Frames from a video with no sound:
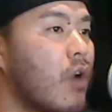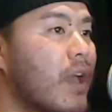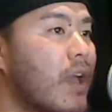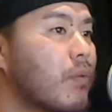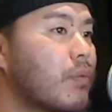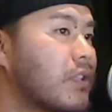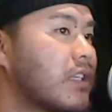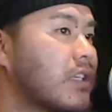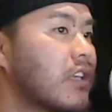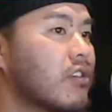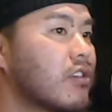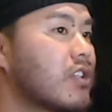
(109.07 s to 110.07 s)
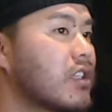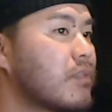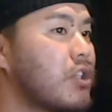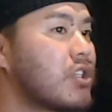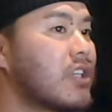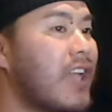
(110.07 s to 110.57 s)
read with particular
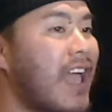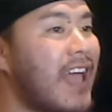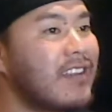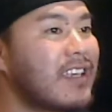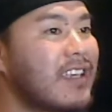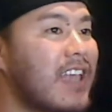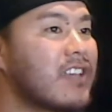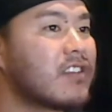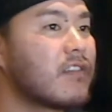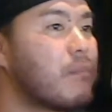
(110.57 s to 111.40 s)
suspicion, and the case